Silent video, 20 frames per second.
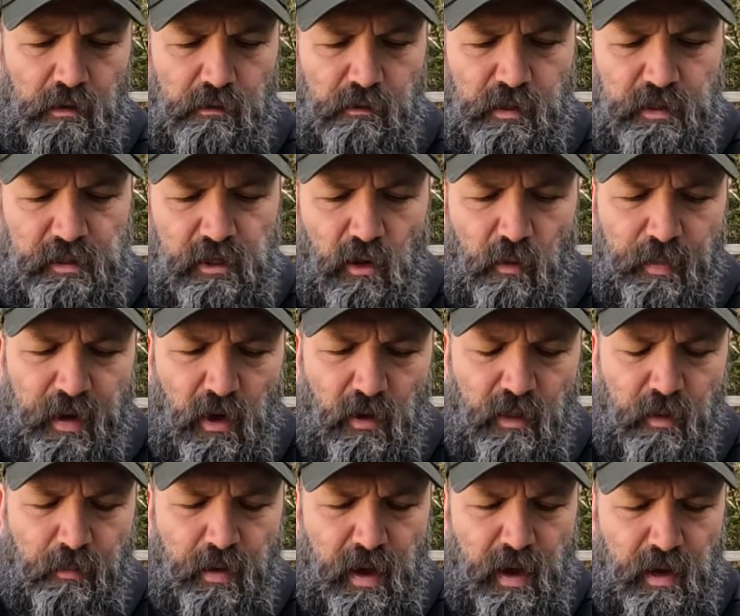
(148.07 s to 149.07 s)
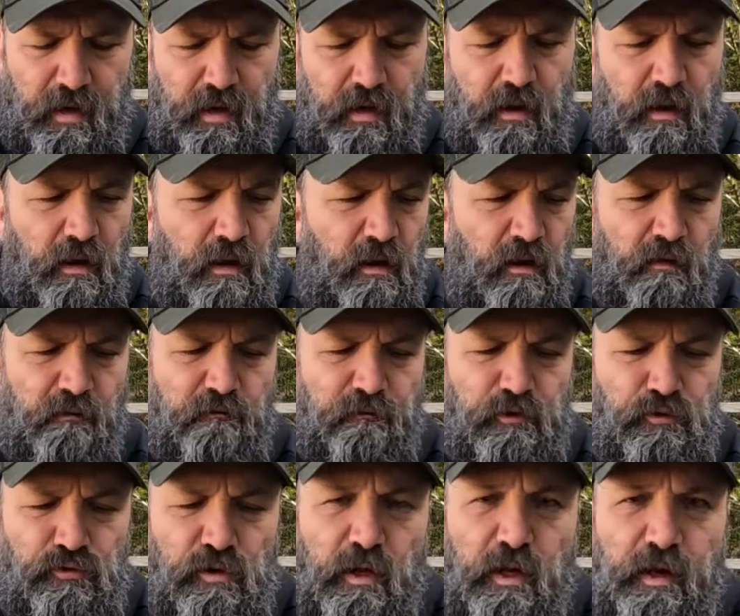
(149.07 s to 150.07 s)
this little bit on the back for
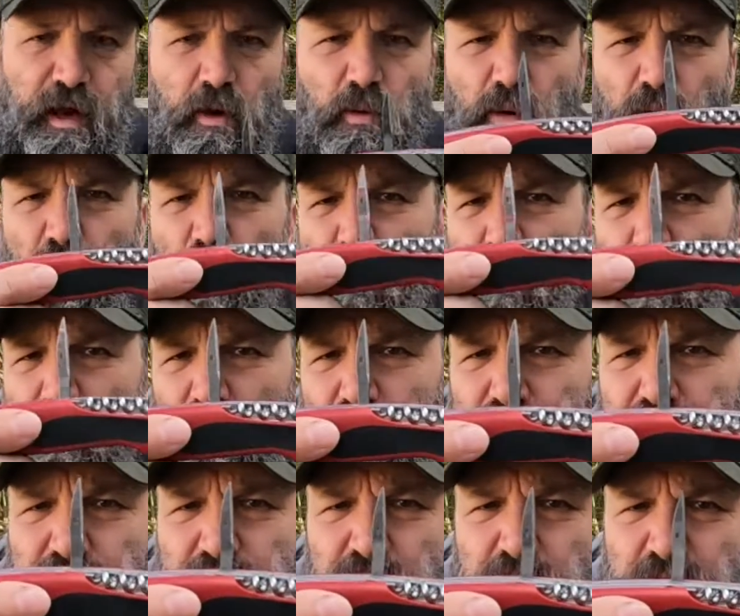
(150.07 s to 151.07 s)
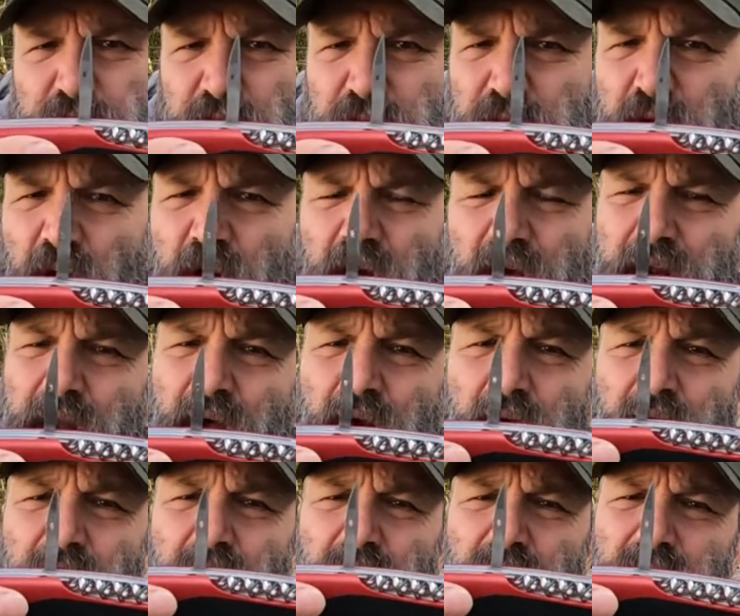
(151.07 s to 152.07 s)
drilling out holes. Is it an
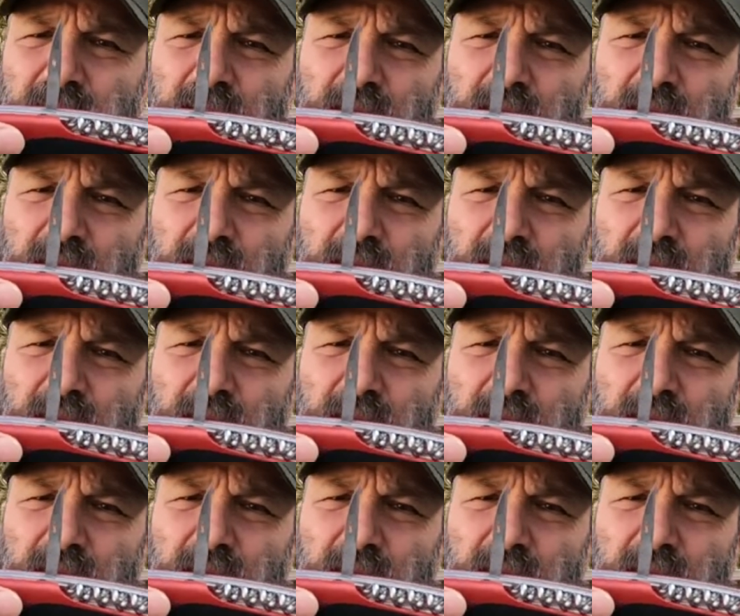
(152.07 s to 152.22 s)
auger?